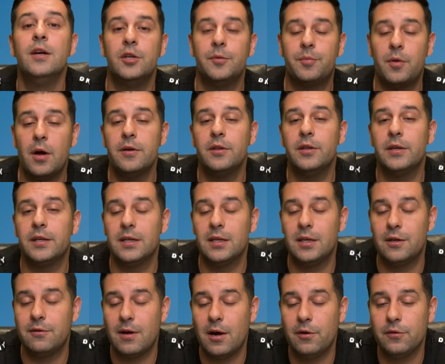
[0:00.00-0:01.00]
You're probably looking
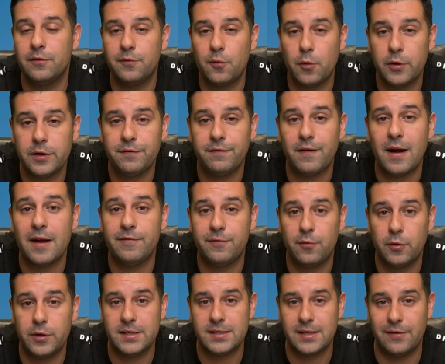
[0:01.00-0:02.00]
at around $4,500,
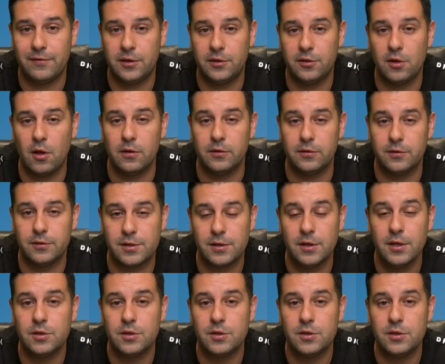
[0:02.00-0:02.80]
$4,700.